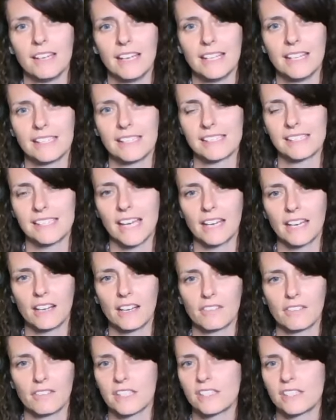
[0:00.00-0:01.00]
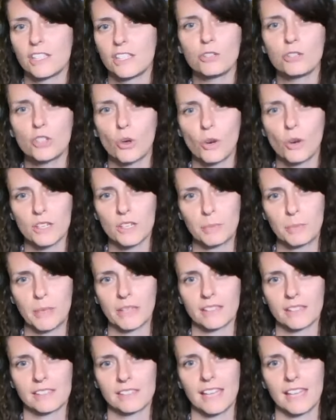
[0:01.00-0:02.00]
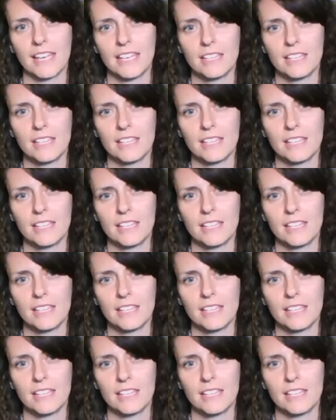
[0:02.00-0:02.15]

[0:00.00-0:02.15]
instead of these huge horse pills that